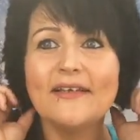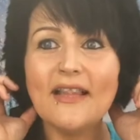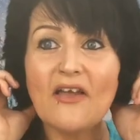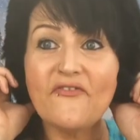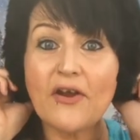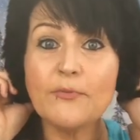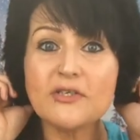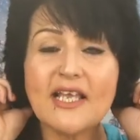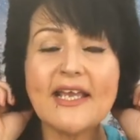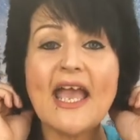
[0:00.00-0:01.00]
like very
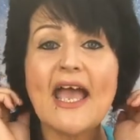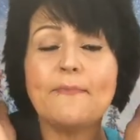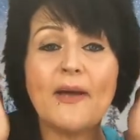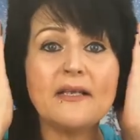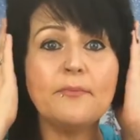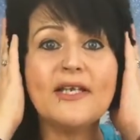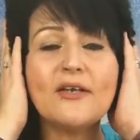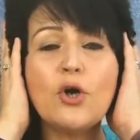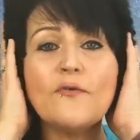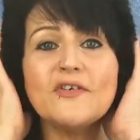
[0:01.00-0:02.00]
much like a headband, but
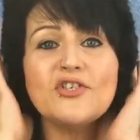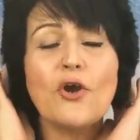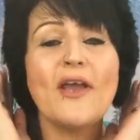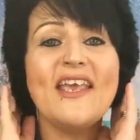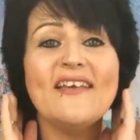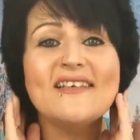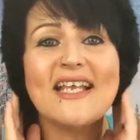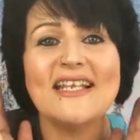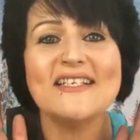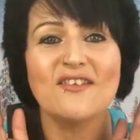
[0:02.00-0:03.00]
it covers your ears
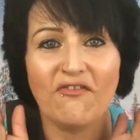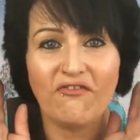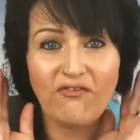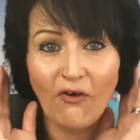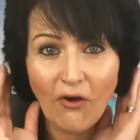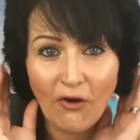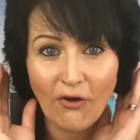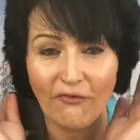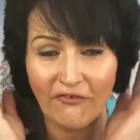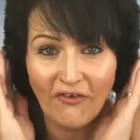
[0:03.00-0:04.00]
and it's a four